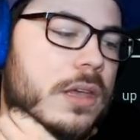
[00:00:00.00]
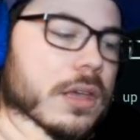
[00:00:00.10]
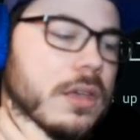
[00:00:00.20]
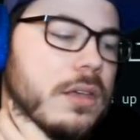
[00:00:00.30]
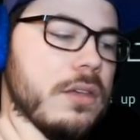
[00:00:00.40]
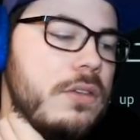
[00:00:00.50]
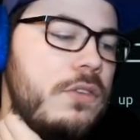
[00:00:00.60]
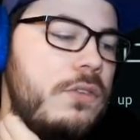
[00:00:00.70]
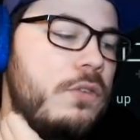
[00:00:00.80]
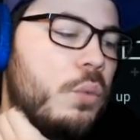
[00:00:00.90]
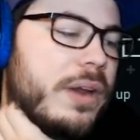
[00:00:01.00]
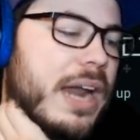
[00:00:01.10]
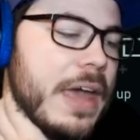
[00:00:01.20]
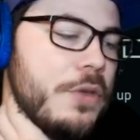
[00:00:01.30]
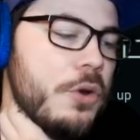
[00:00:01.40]
is when
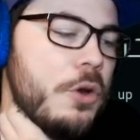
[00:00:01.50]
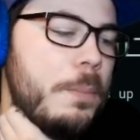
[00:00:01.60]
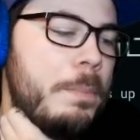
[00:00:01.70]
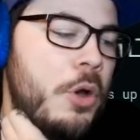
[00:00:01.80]
either